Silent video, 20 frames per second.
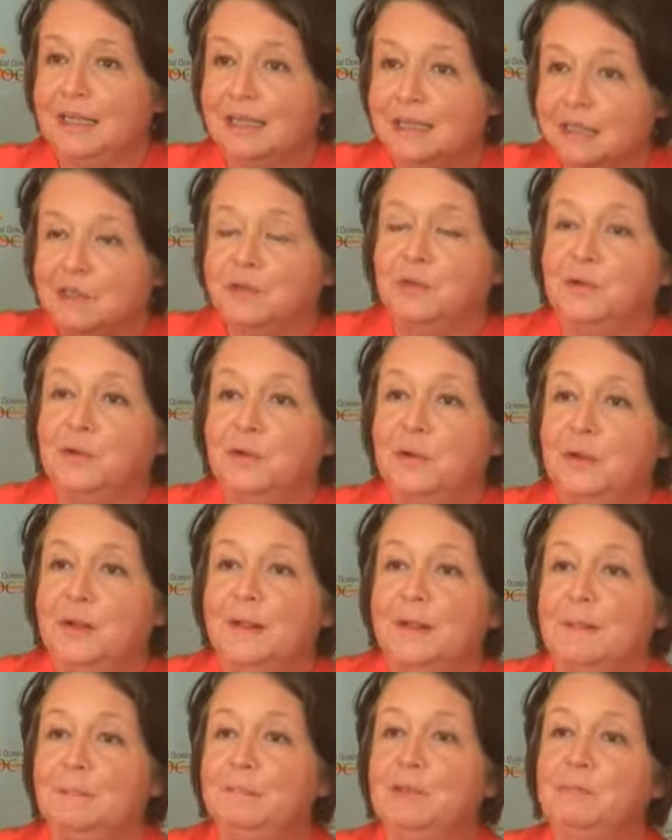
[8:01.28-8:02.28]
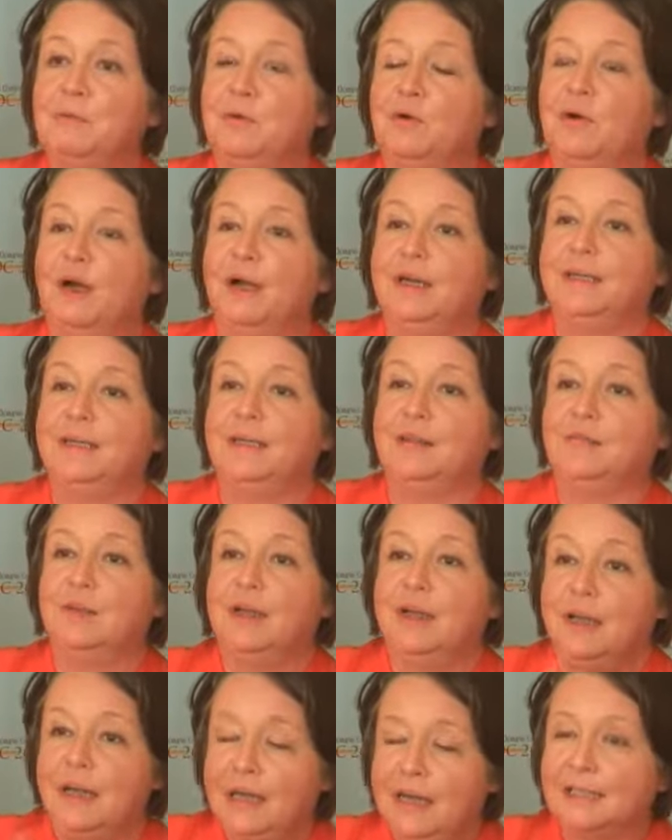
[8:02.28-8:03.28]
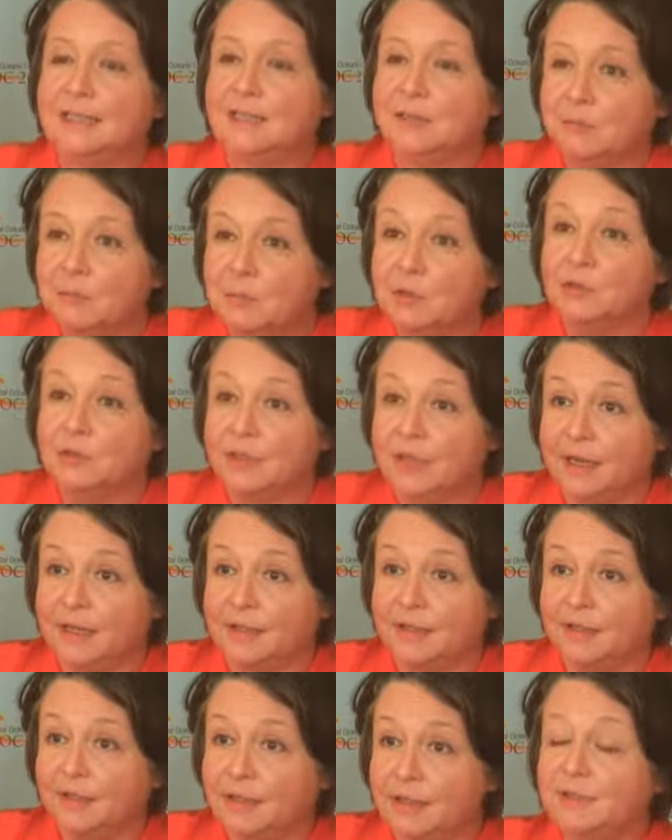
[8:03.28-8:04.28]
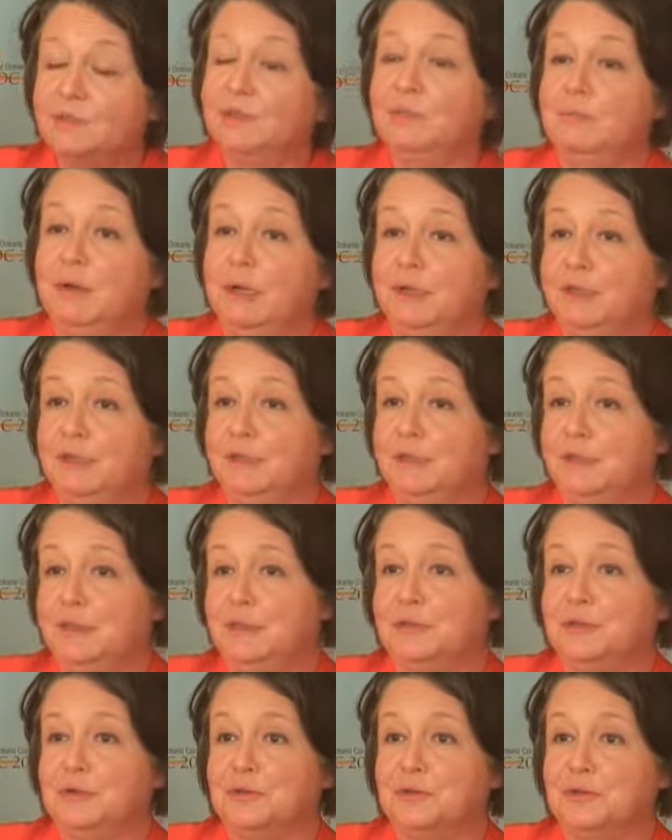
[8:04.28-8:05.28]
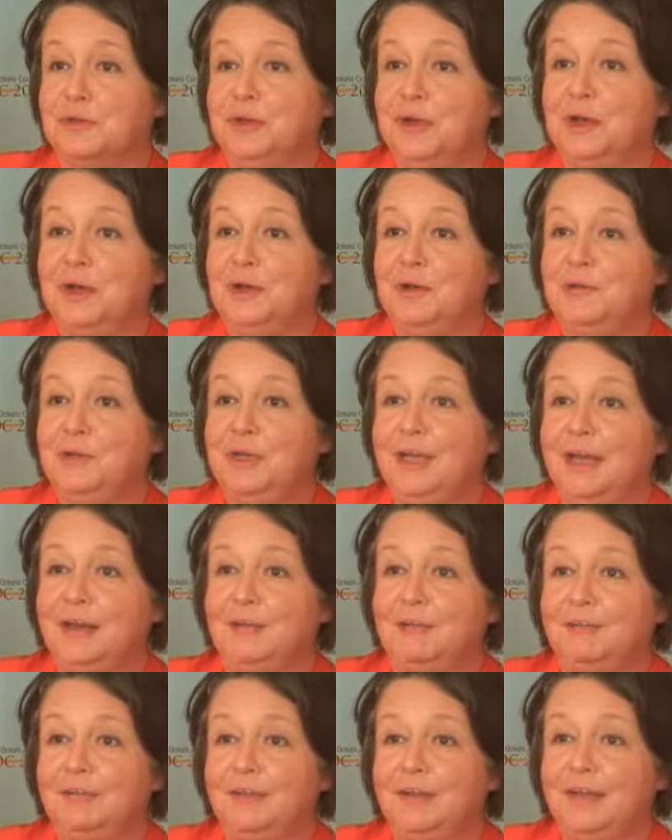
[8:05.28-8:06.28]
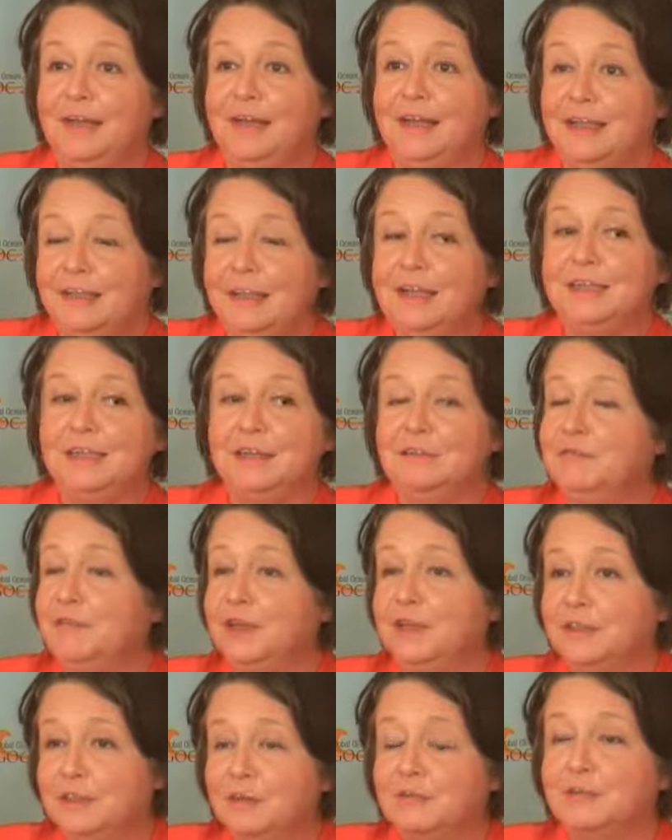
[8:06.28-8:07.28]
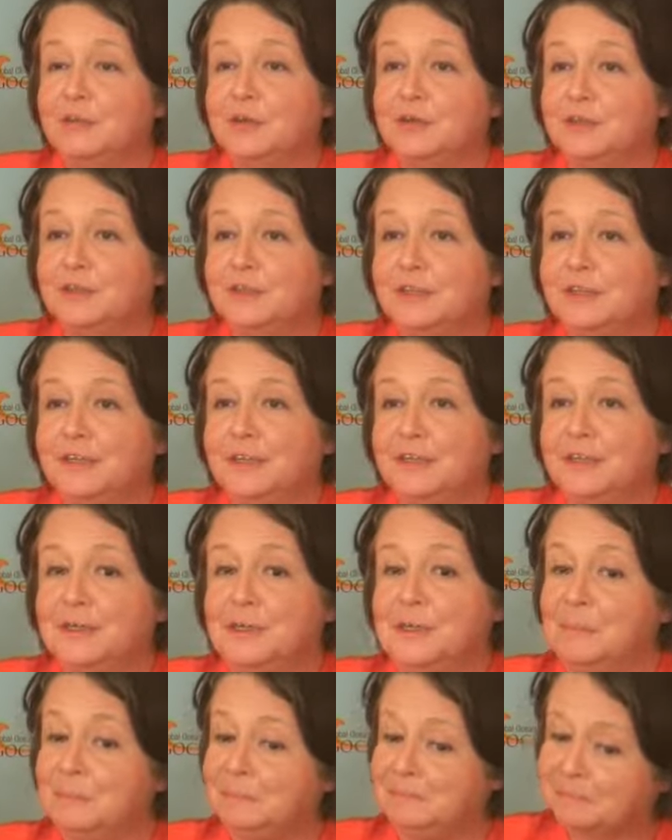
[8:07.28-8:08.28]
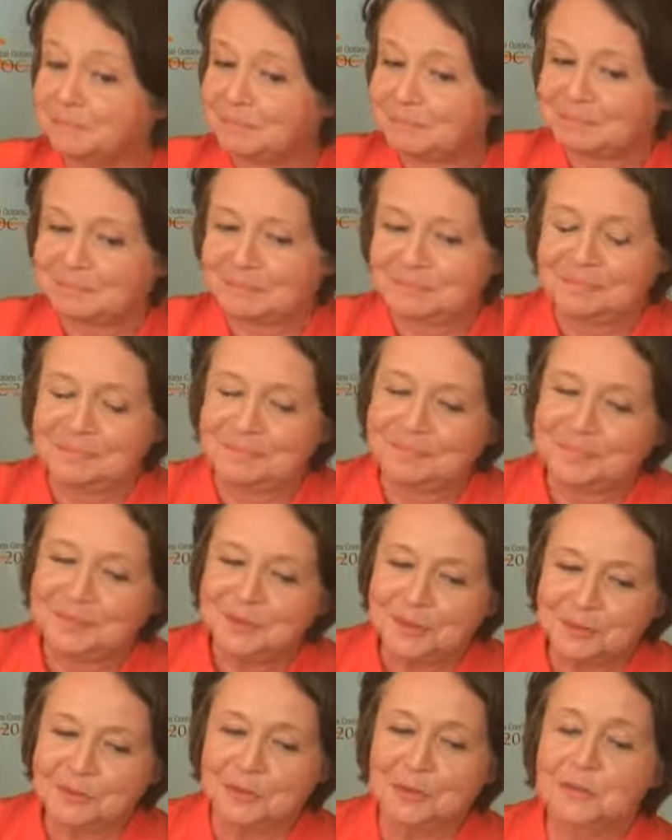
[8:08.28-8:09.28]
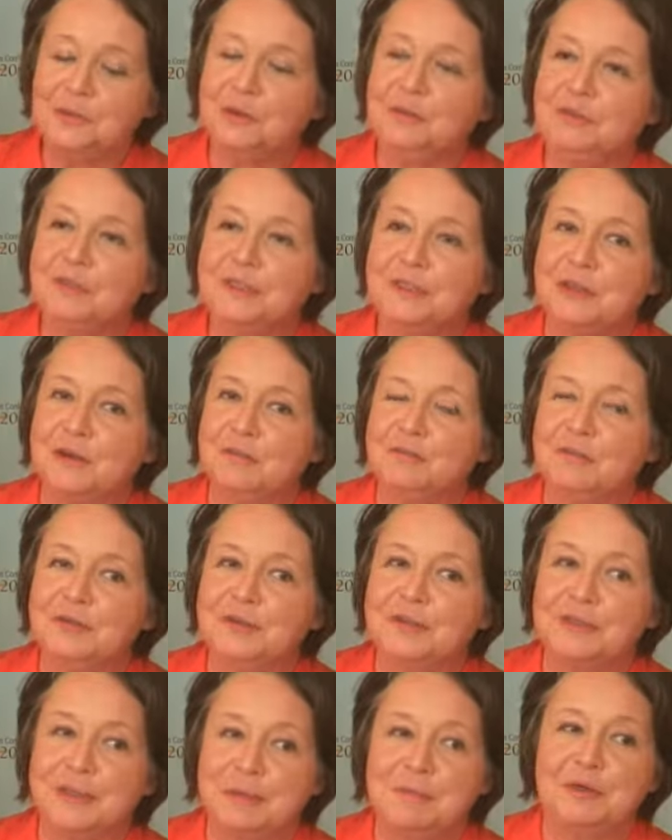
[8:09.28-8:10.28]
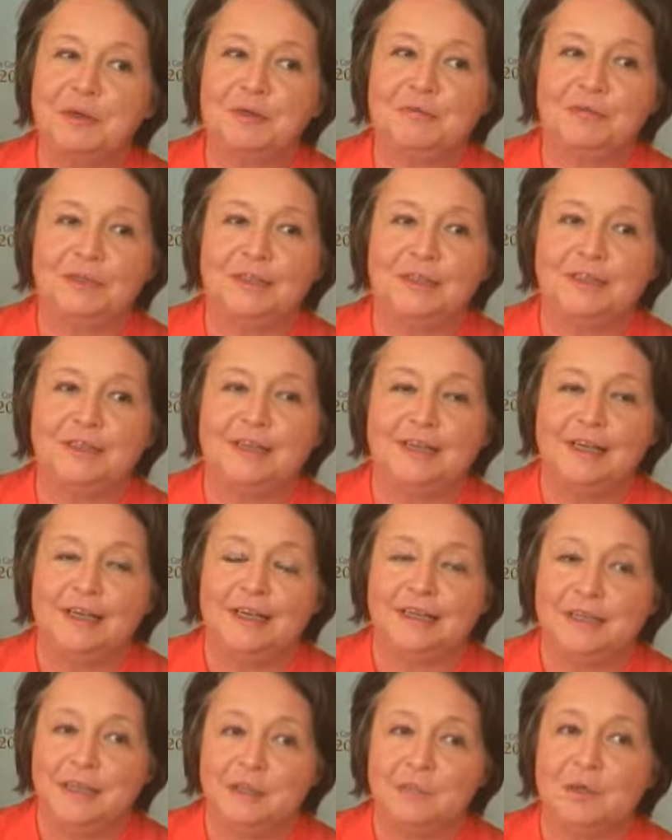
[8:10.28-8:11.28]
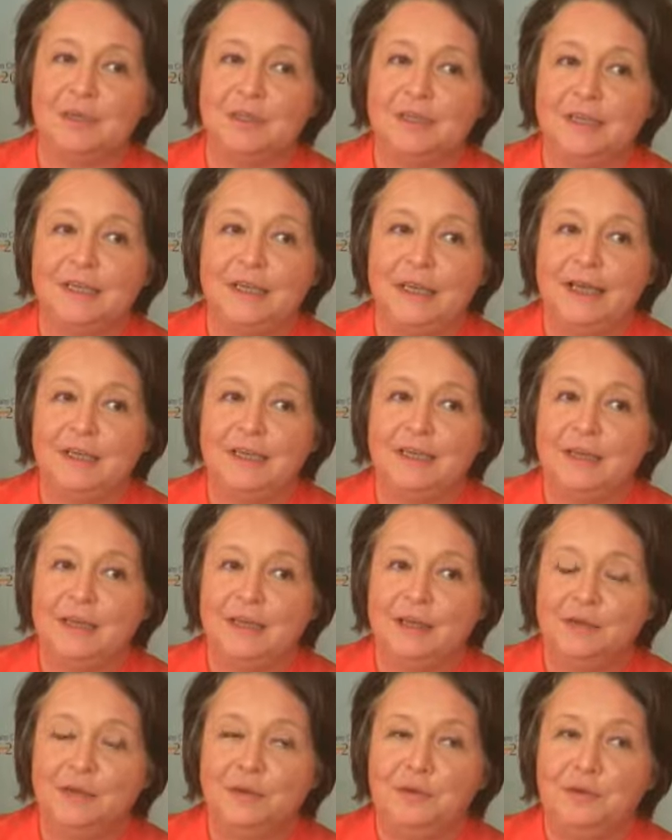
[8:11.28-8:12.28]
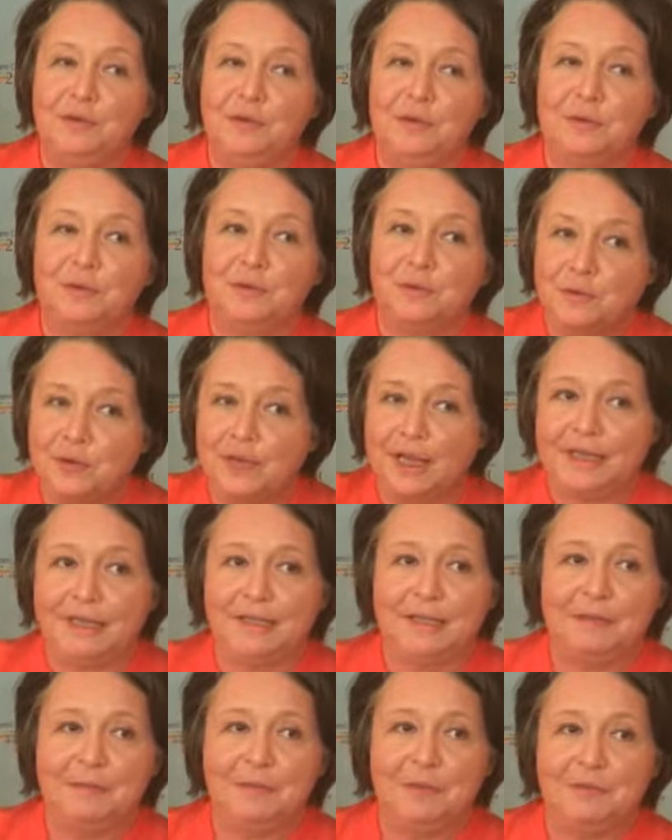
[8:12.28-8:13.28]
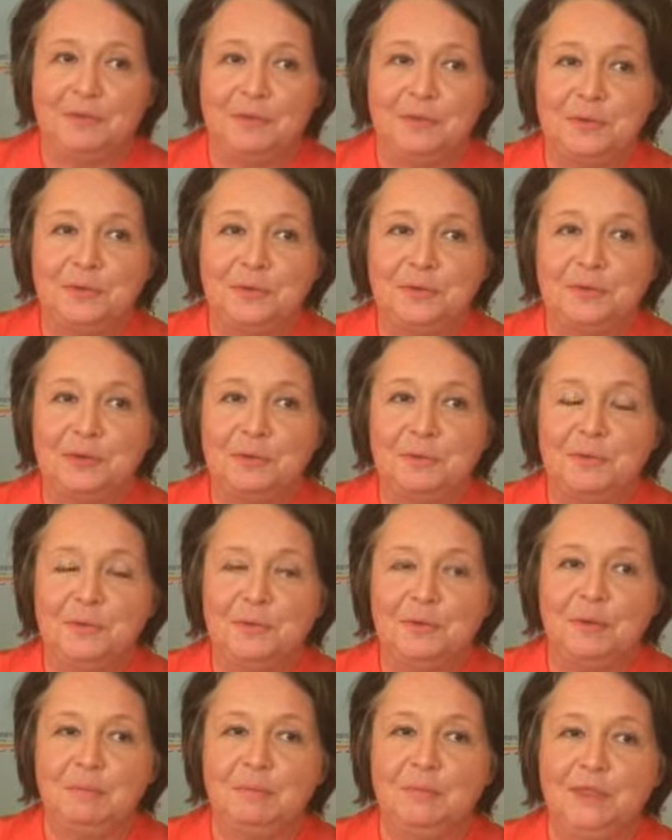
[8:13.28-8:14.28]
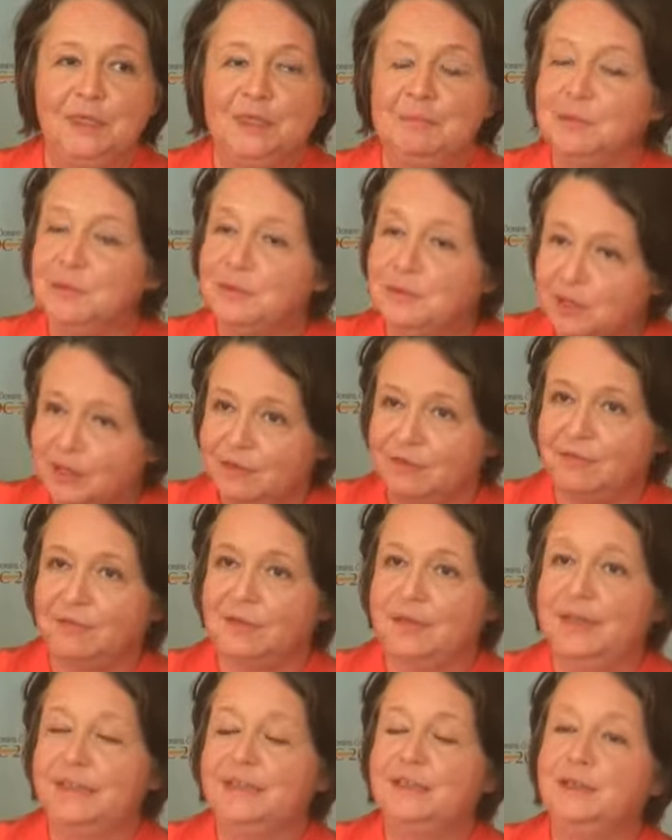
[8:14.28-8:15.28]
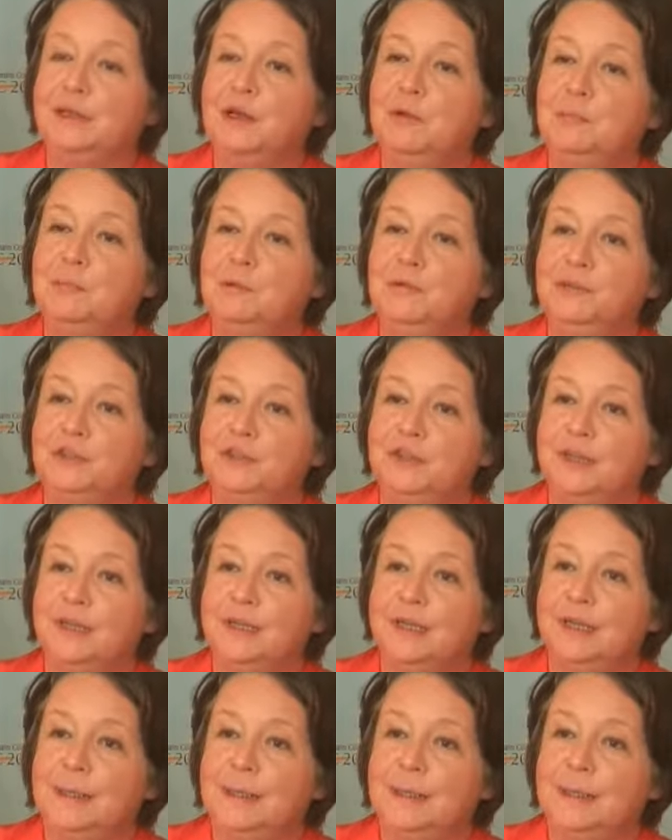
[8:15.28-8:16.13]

Let's, you know, be proactive. Let's protect this tremendous resource uh, we have. That's, in fact, the first... Um, goal of this conference. I'm confident that once again, you know, together with the whole group, we will be able to give it a, push.